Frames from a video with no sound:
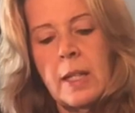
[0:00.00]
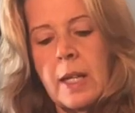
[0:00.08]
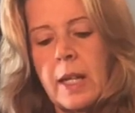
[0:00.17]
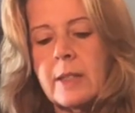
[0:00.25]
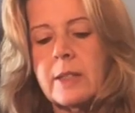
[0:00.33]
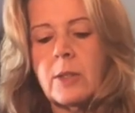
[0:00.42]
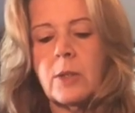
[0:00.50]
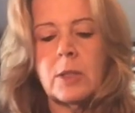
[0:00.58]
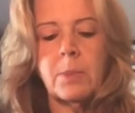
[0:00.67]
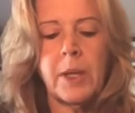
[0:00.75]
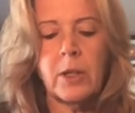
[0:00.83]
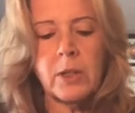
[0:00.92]
And so it's
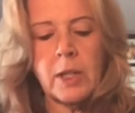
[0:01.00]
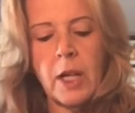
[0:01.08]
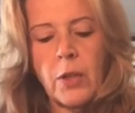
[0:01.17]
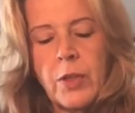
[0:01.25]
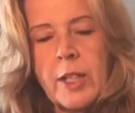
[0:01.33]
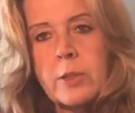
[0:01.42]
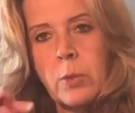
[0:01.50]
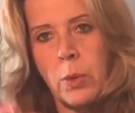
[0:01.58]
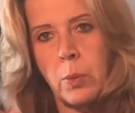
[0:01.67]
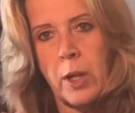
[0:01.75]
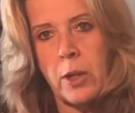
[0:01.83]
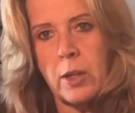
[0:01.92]
better to cut these with
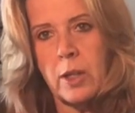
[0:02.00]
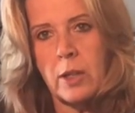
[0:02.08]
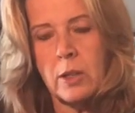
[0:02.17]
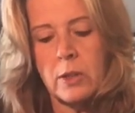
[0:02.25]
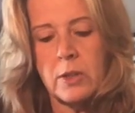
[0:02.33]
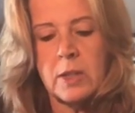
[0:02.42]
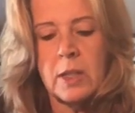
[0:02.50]
wire cutters